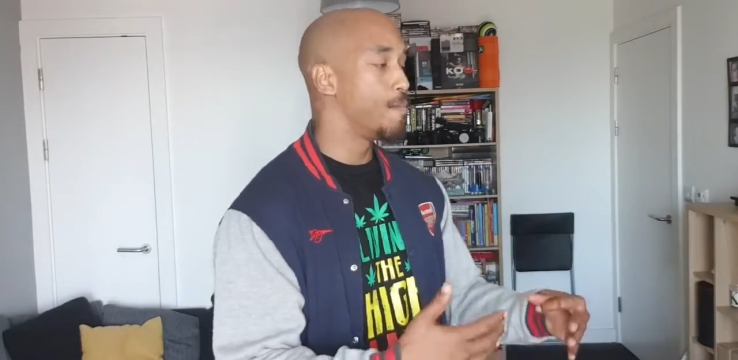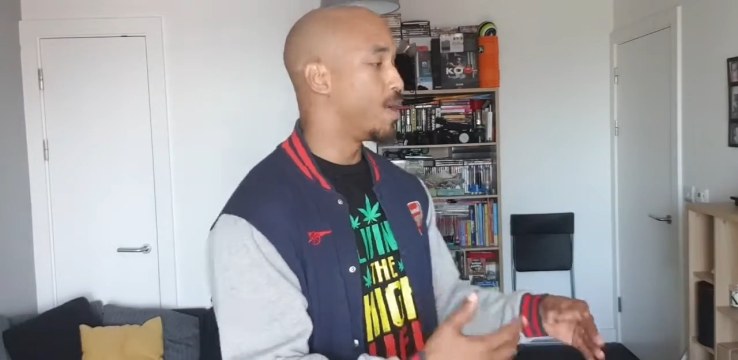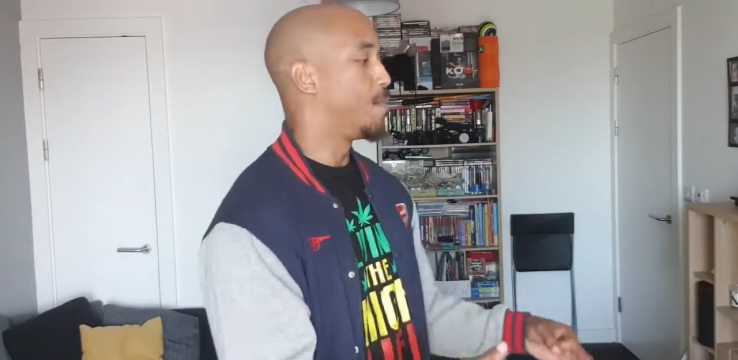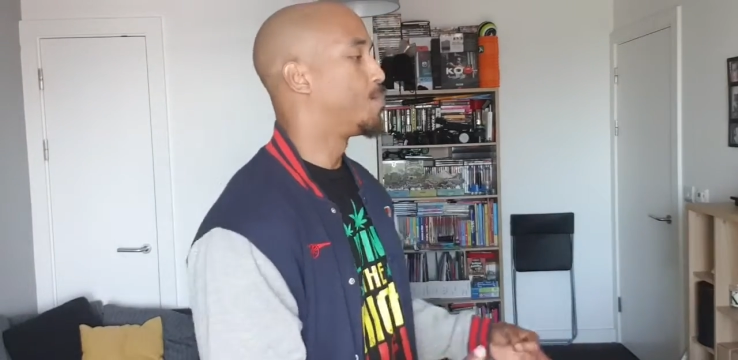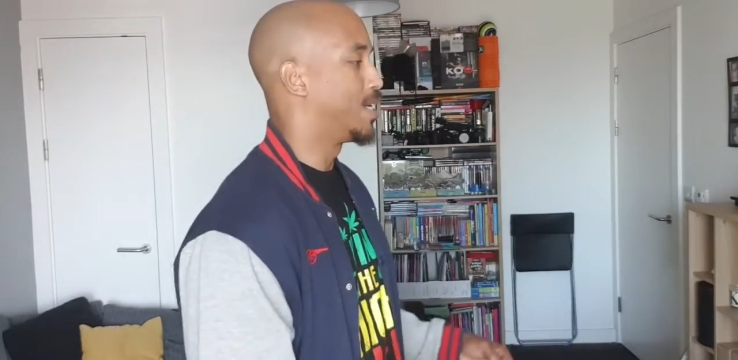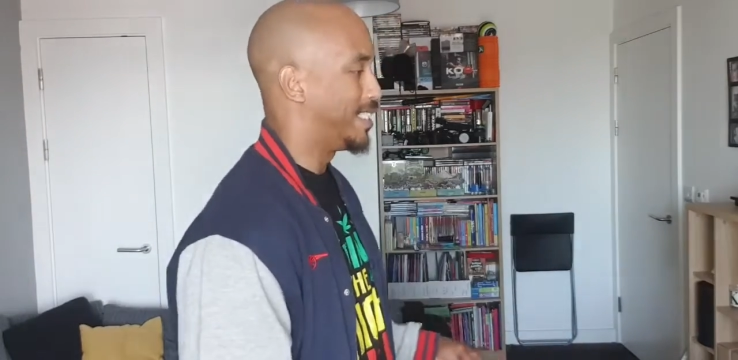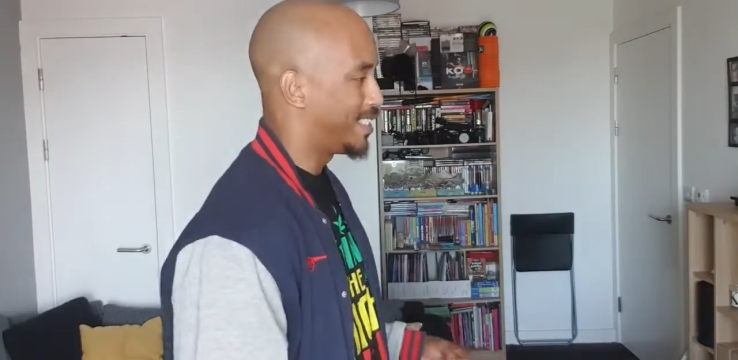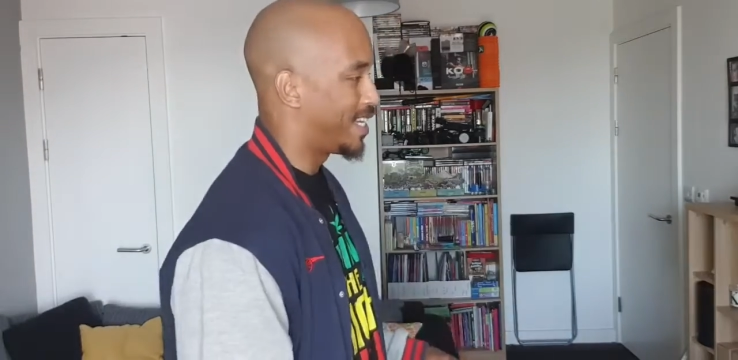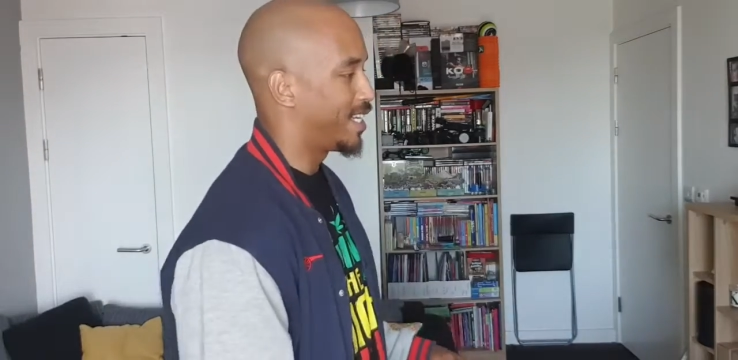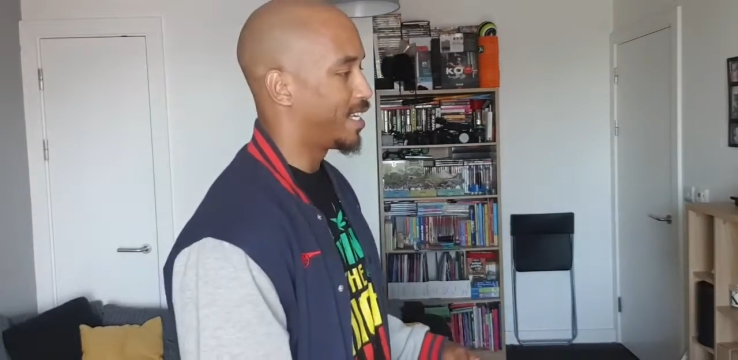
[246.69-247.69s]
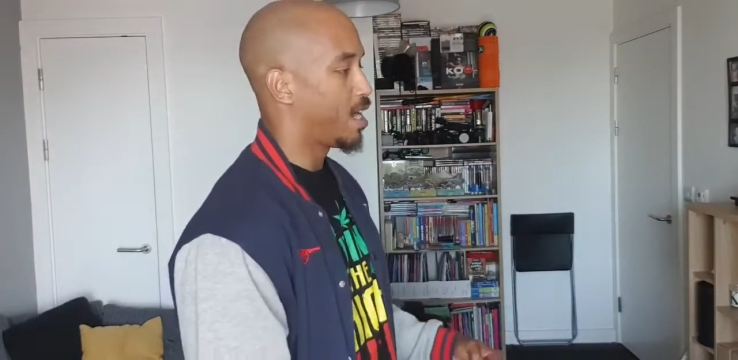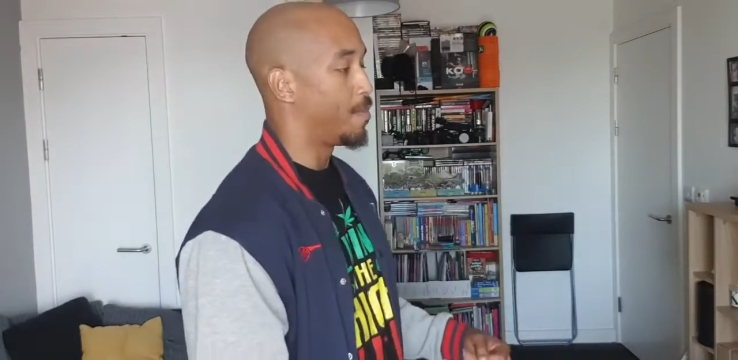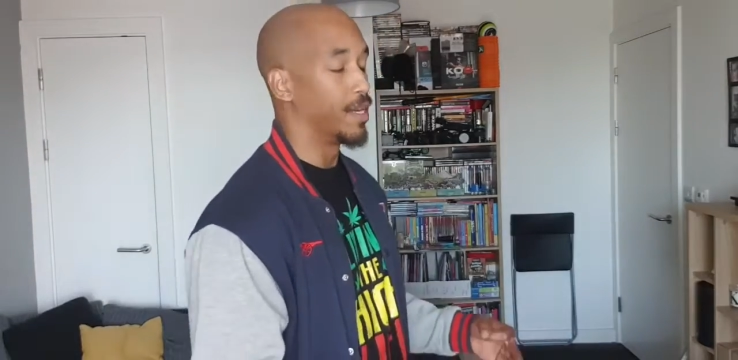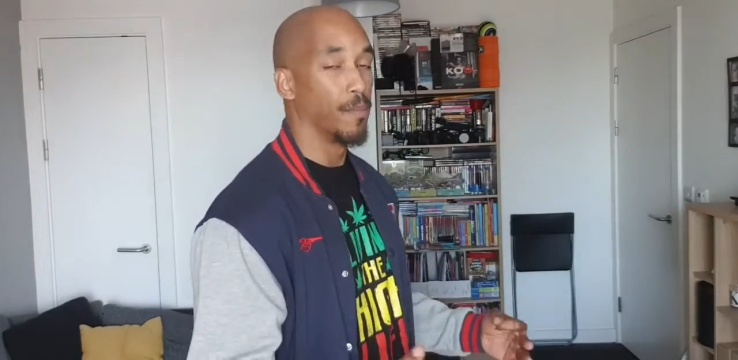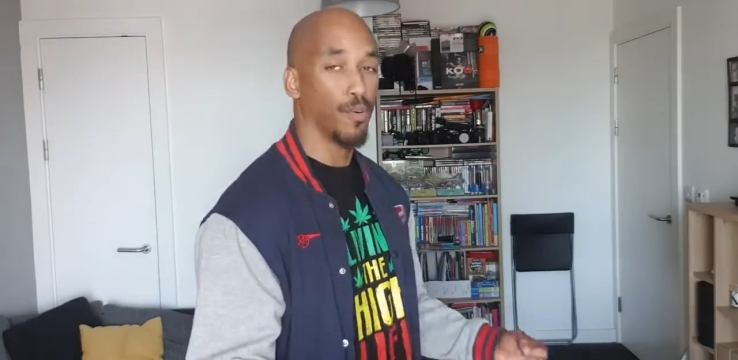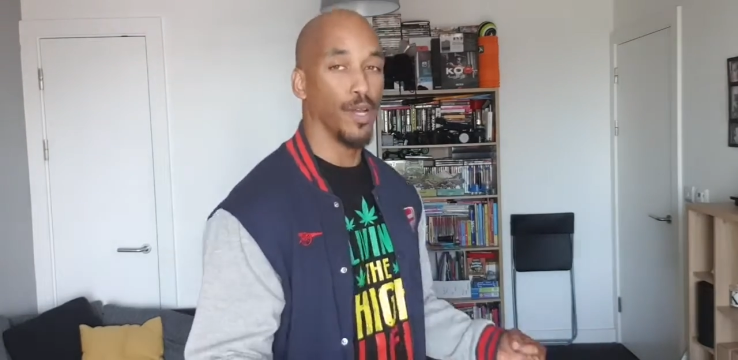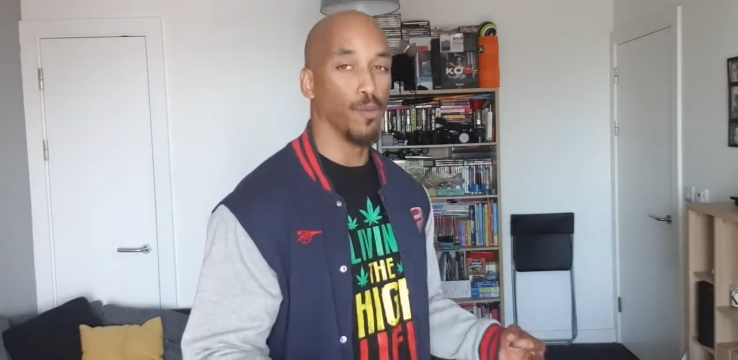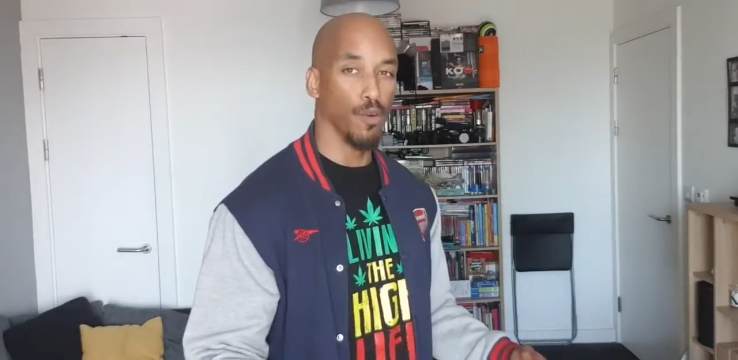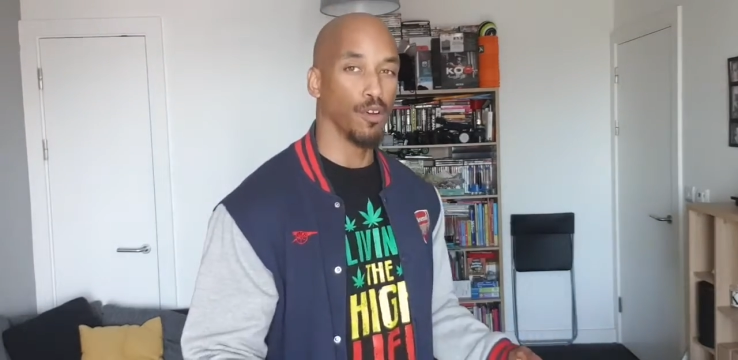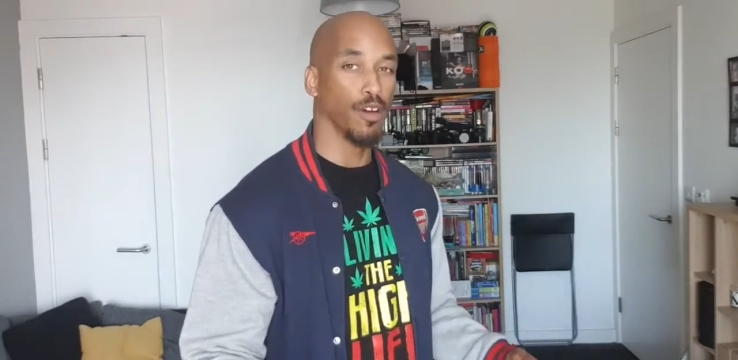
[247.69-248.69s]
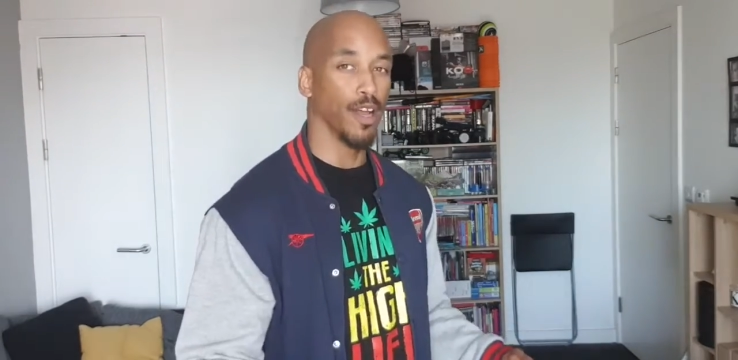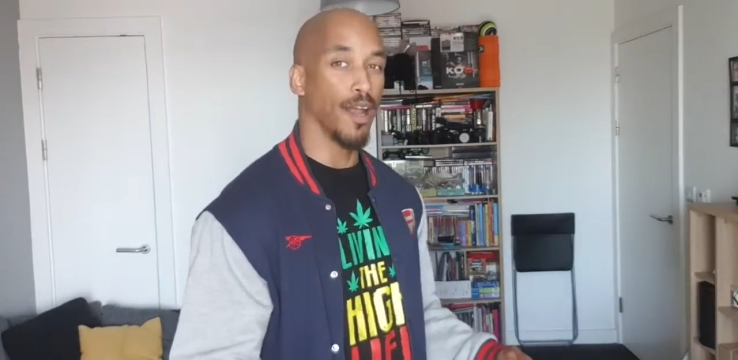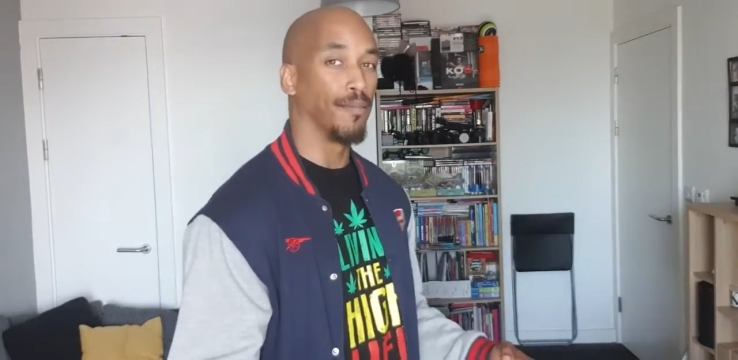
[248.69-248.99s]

but I'm putting I'm putting Willock.